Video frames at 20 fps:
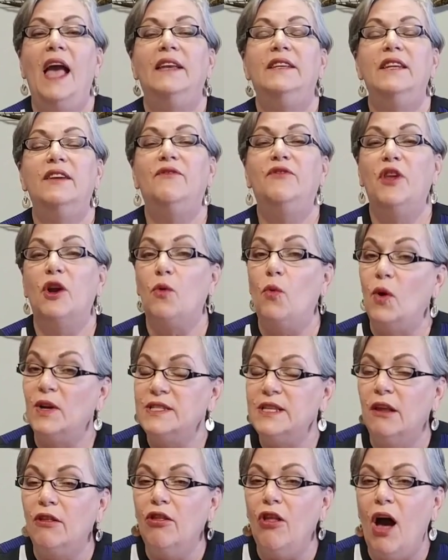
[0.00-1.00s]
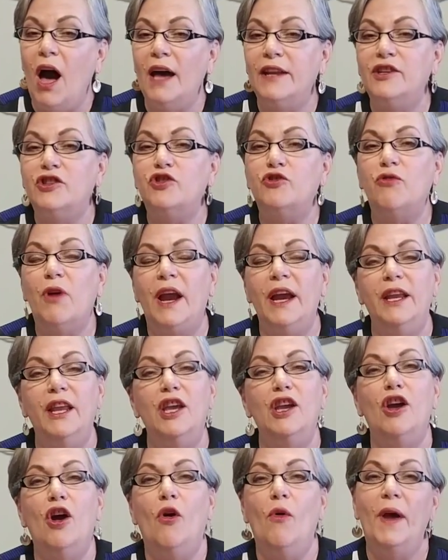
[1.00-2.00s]
And if there was a lot of
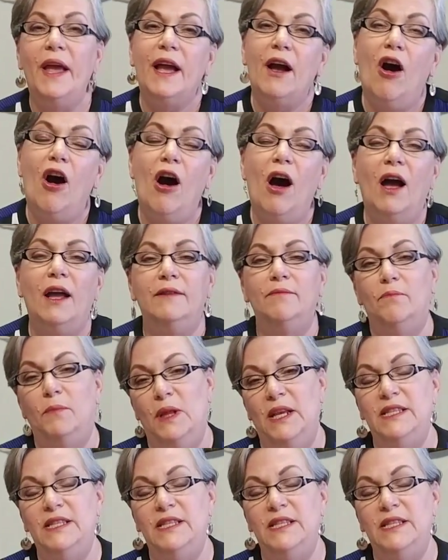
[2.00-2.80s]
trading going on,